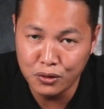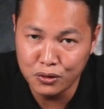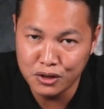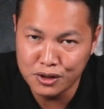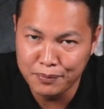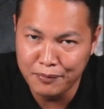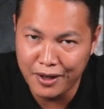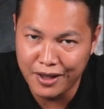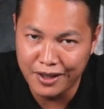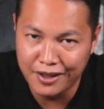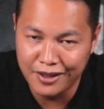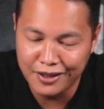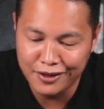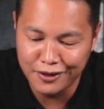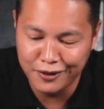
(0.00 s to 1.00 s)

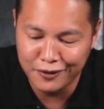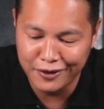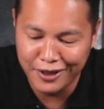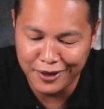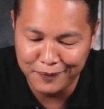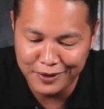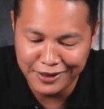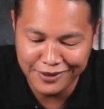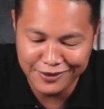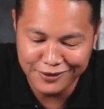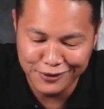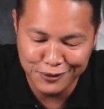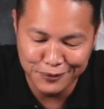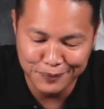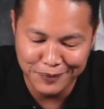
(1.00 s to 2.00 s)
smell. You know what I
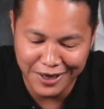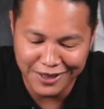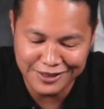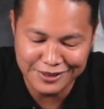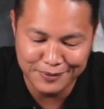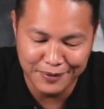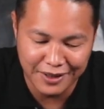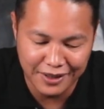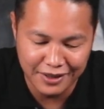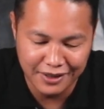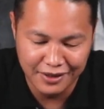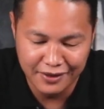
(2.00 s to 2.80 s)
mean? New box smell.